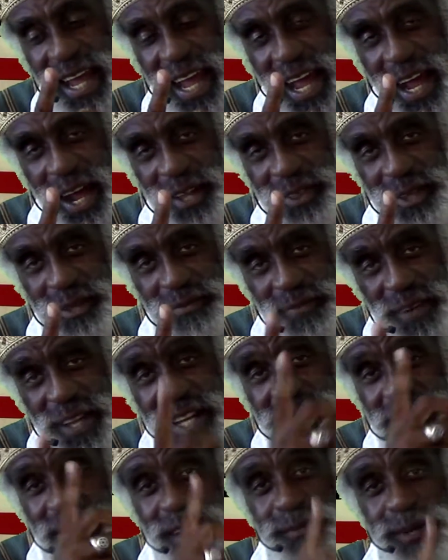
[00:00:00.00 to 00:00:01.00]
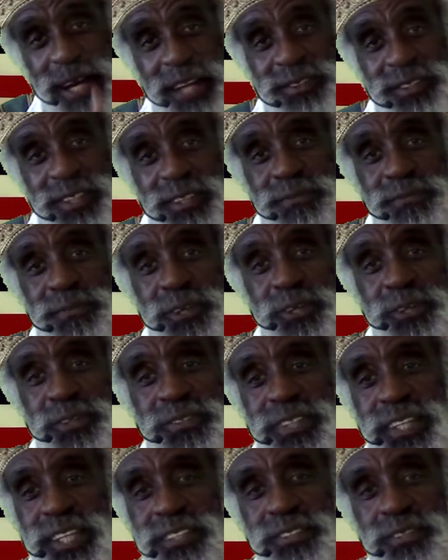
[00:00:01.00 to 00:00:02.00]
The funny thing about this, folks,
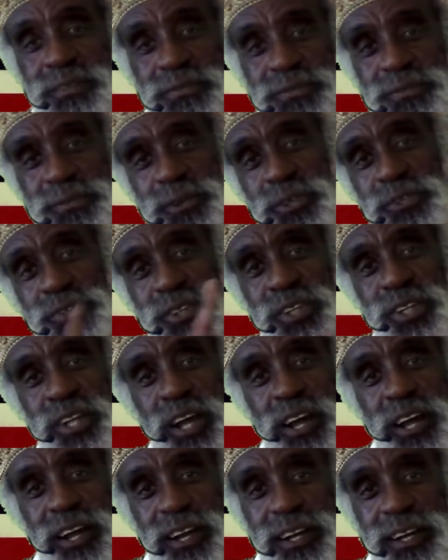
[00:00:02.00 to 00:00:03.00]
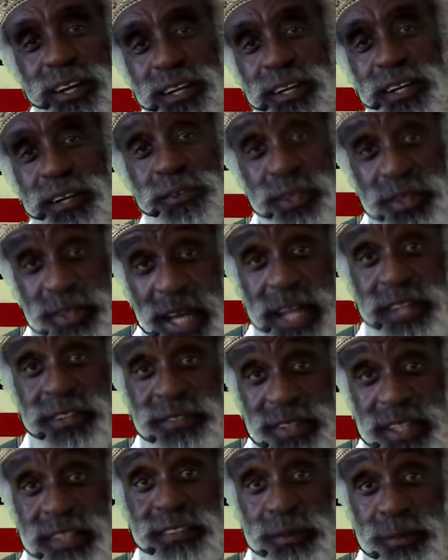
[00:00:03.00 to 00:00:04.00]
is the first law of the United
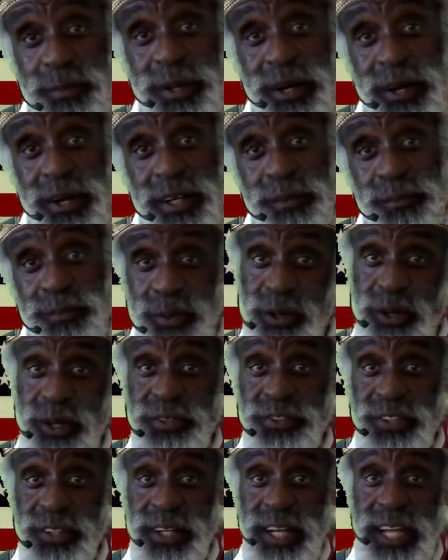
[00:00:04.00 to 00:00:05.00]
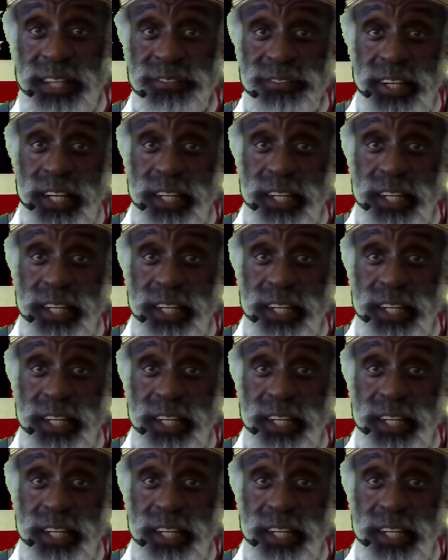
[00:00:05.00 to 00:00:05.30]
States of America, born July 2nd,